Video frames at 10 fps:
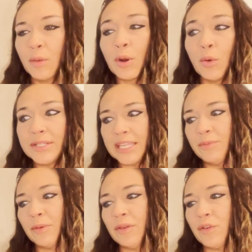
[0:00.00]
But always
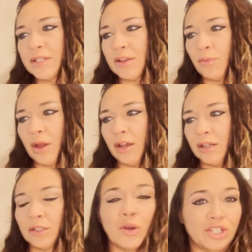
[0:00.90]
email me if you guys have
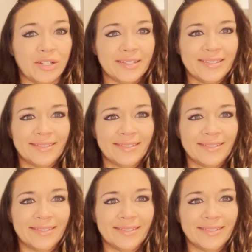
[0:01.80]
uh, questions.